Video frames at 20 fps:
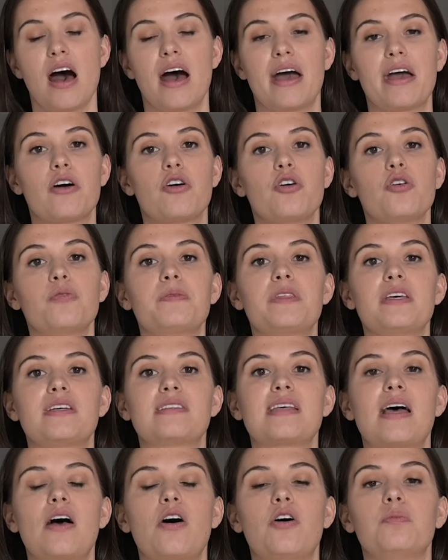I hope
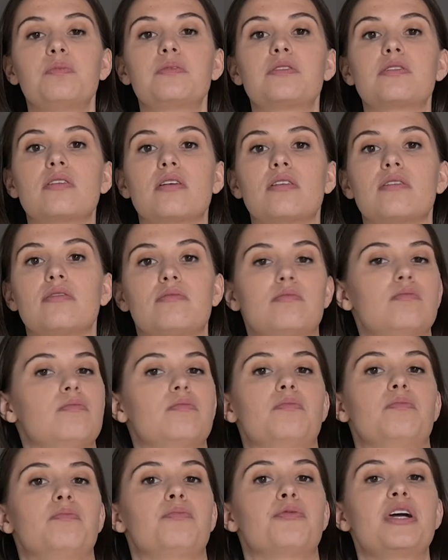this helped
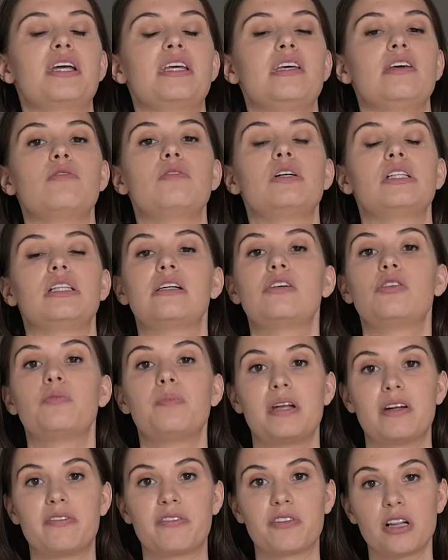bring you a little
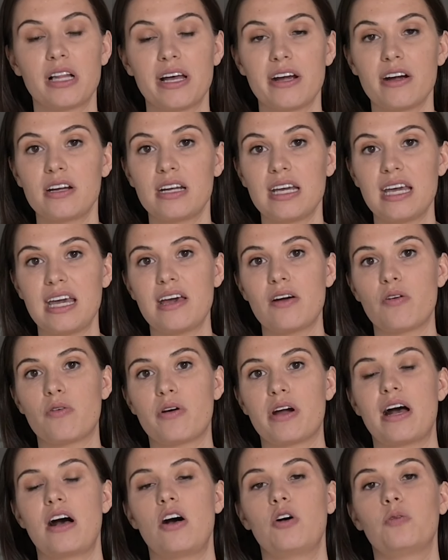bit of clarity
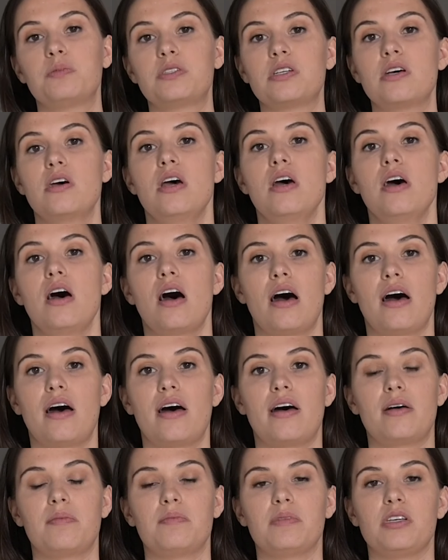or helped
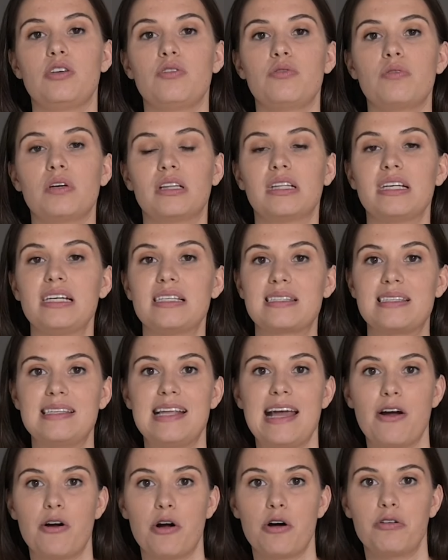you at least
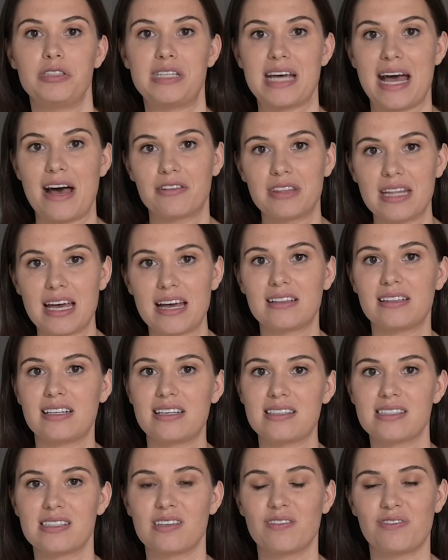narrow down that
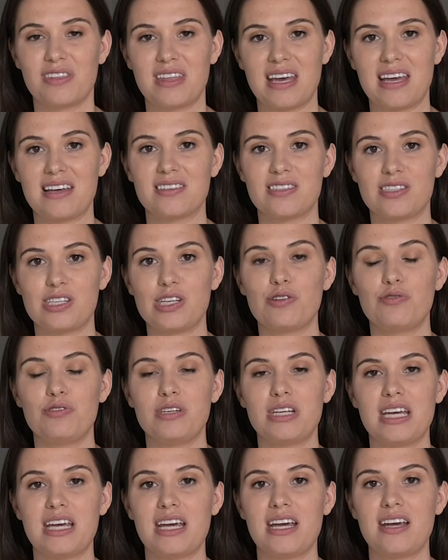list of things you
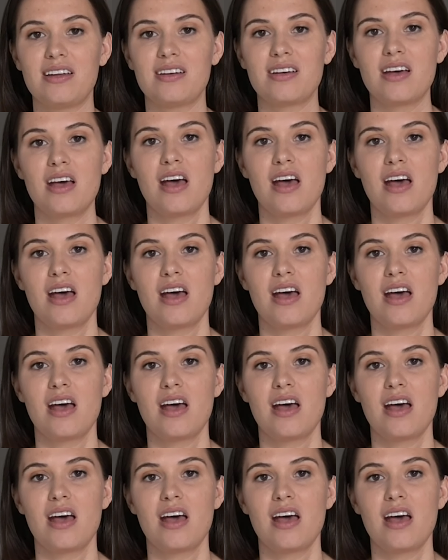need.